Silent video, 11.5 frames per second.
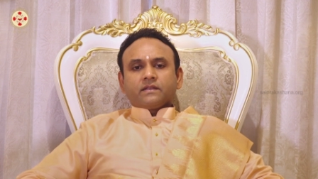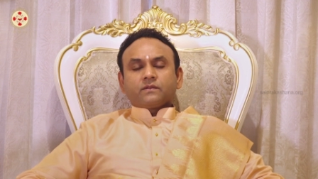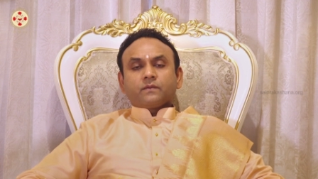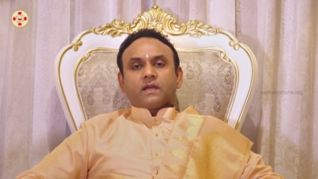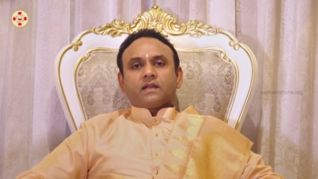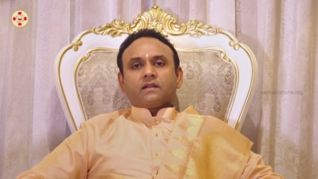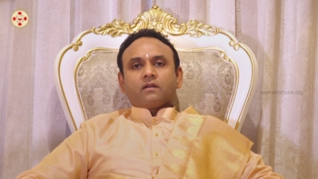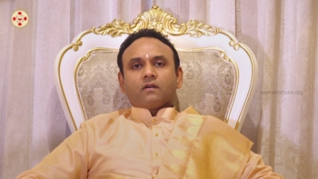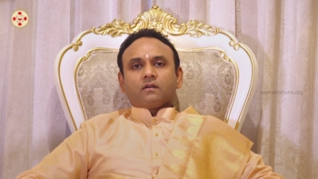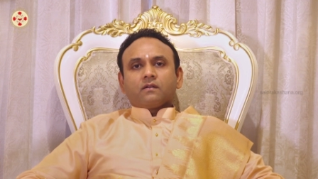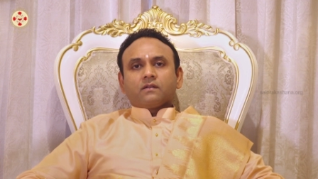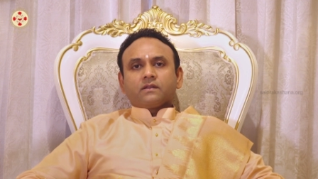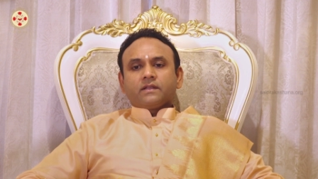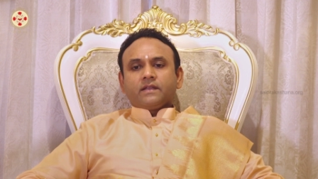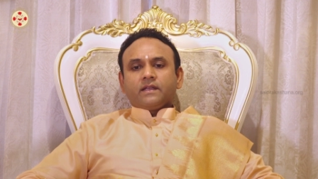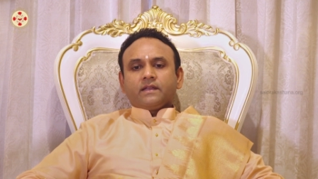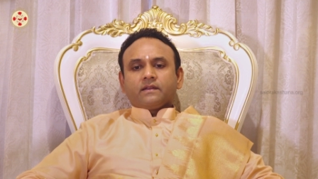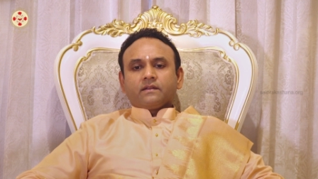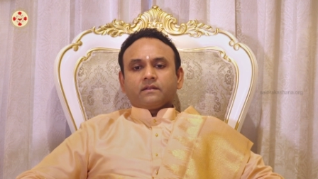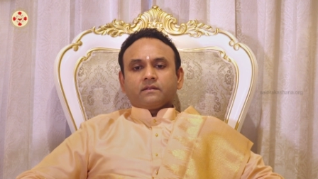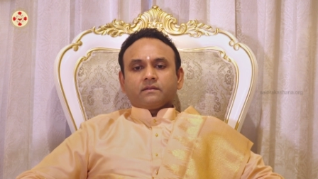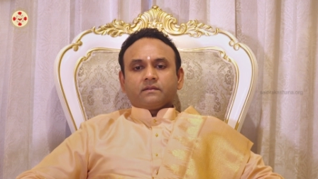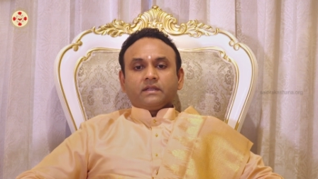is where all the
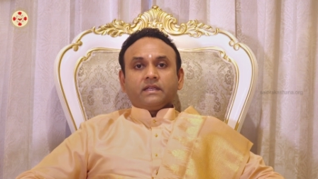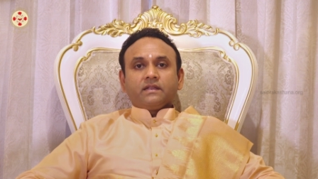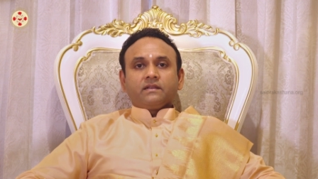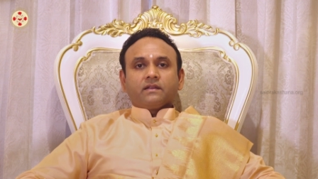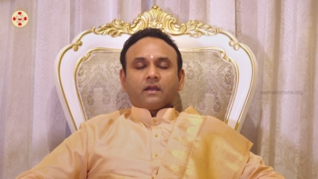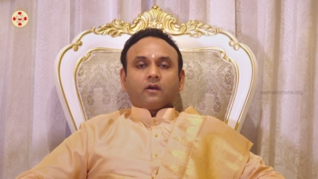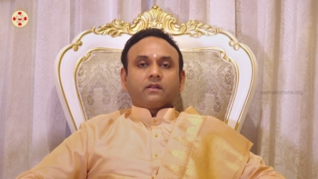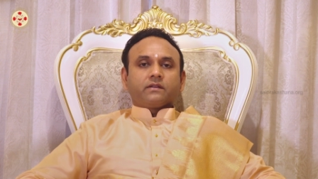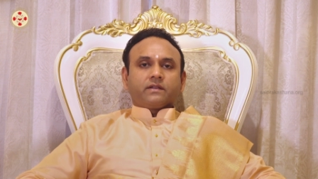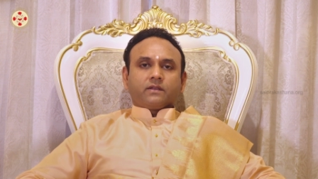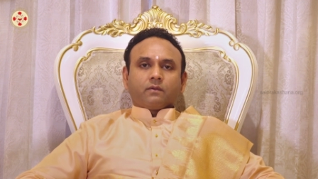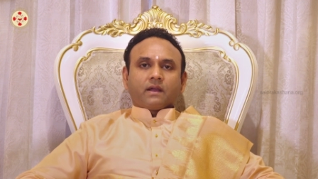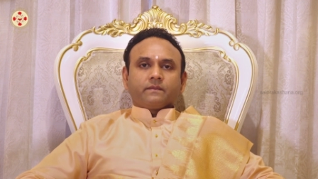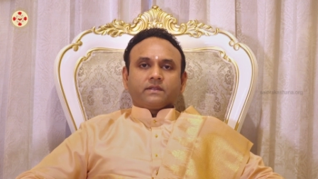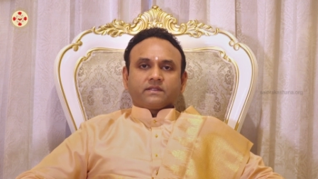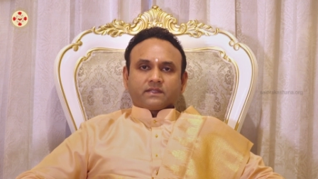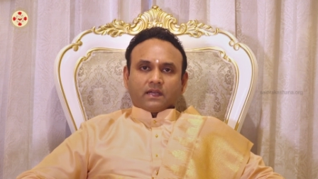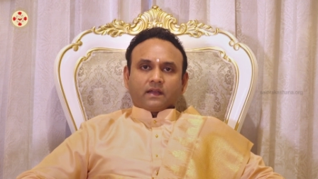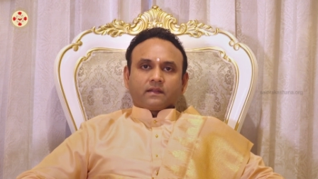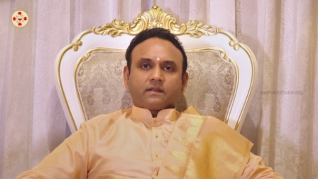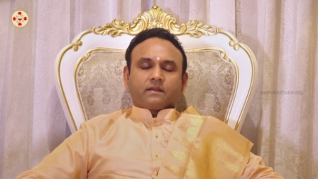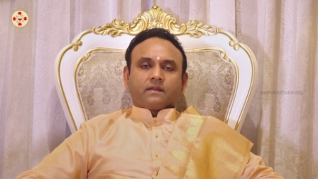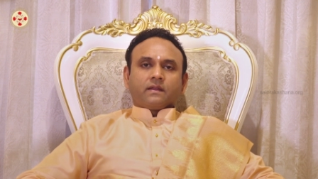need, all the requirements are.
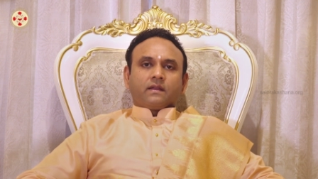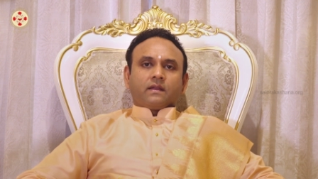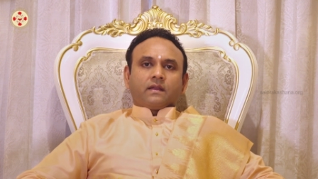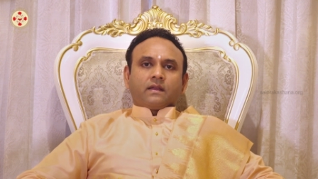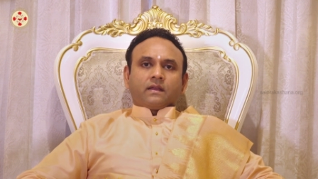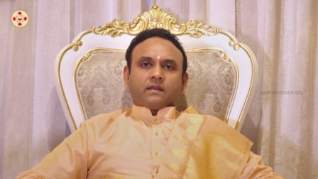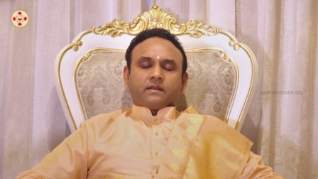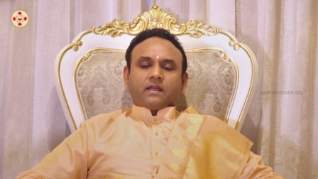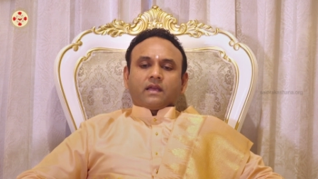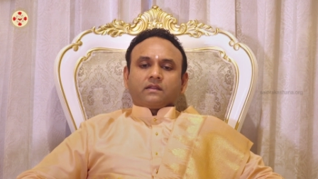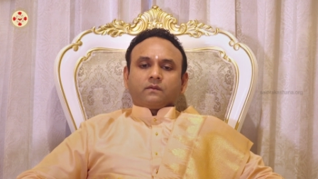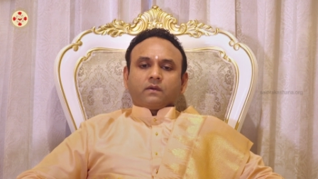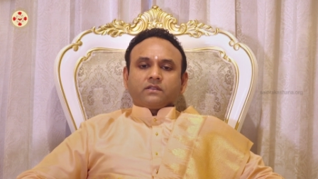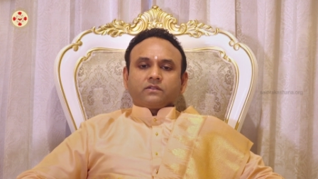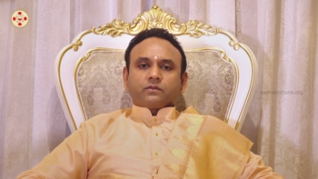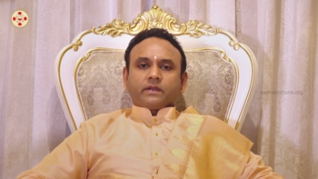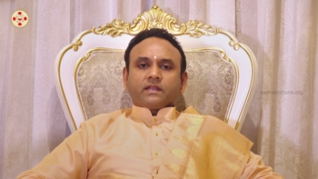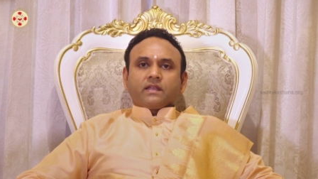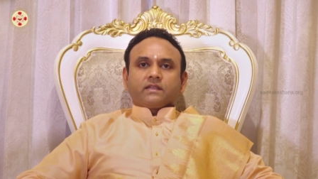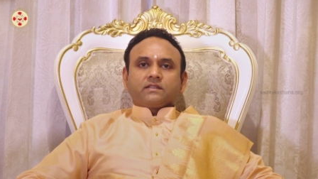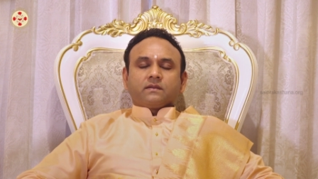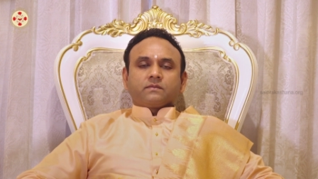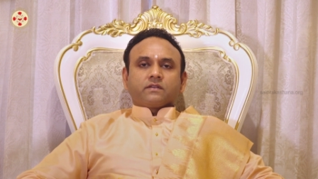They are the ones who
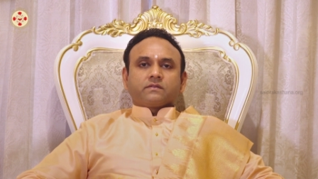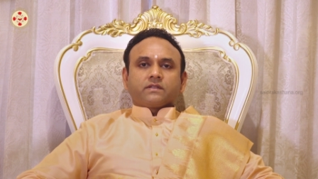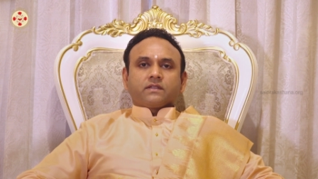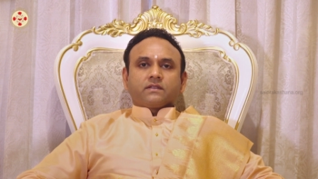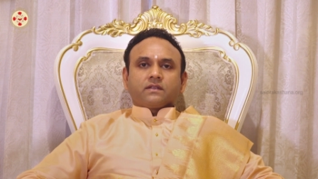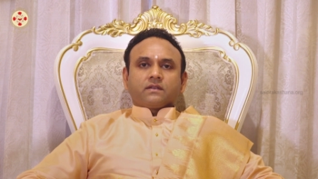engage themselves in